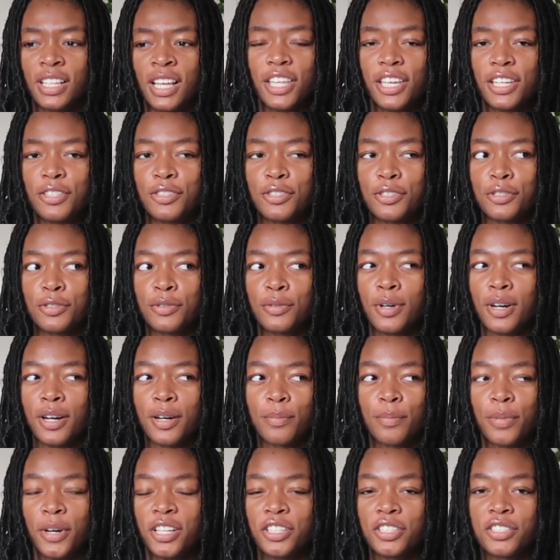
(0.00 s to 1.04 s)
They do a
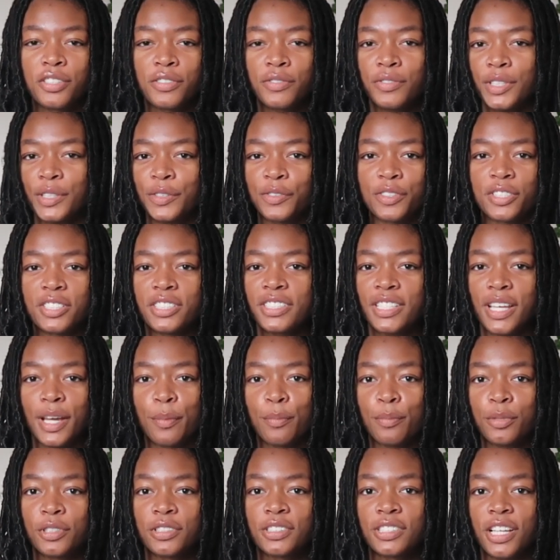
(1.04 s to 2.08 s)
bunch of different
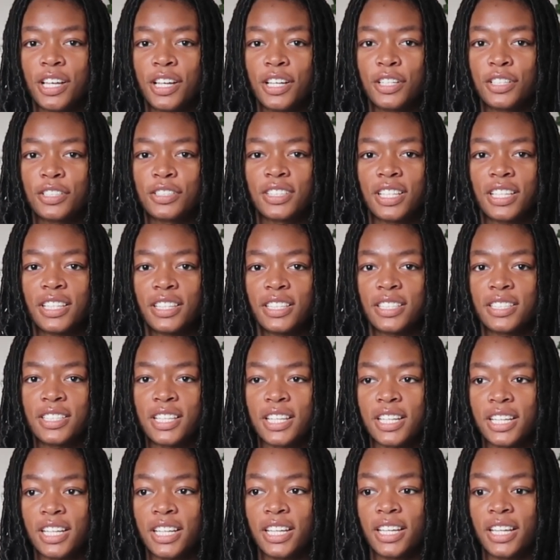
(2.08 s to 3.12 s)
sample sales in the
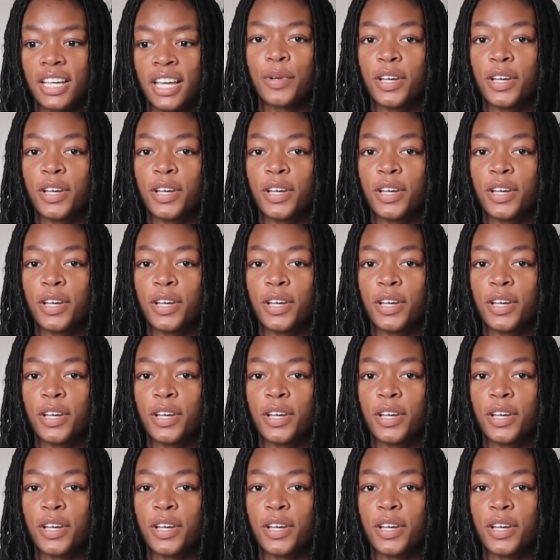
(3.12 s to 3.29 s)
city,